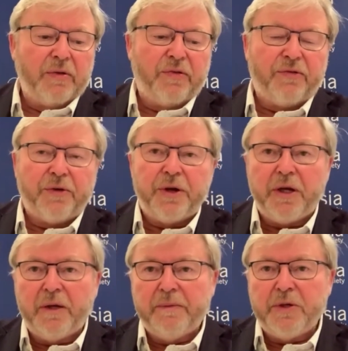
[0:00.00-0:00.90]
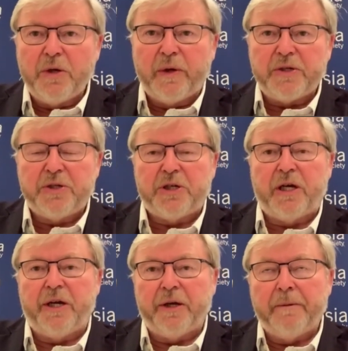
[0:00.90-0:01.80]
3,
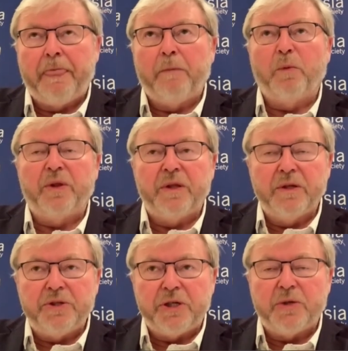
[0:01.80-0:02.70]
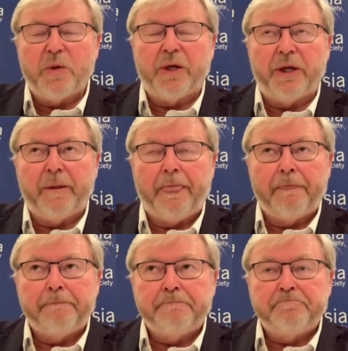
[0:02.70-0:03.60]
US-China within the G20.
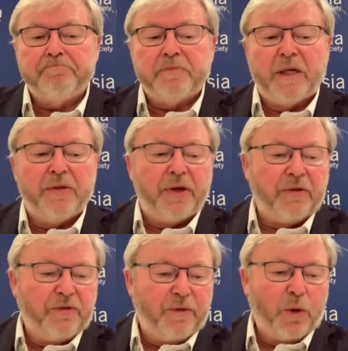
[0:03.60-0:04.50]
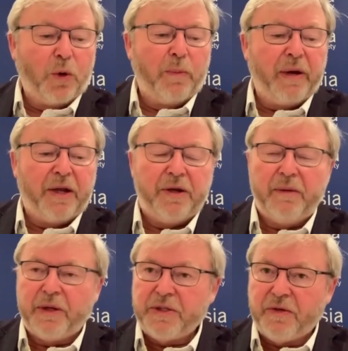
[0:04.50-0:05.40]
And then 4,
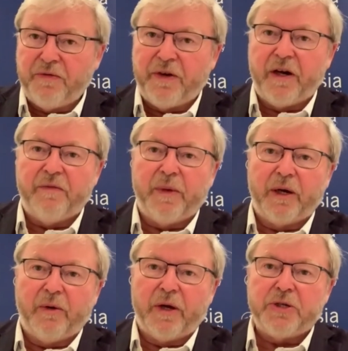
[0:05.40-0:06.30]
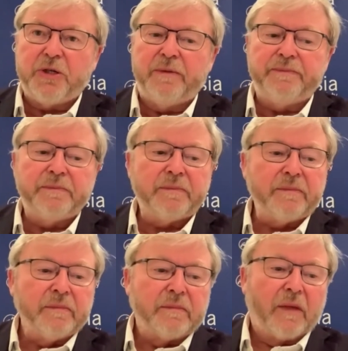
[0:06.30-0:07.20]
pandemics, and 5, migration.
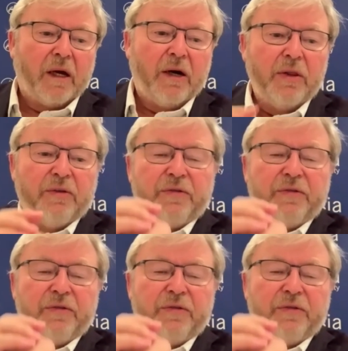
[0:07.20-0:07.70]
On the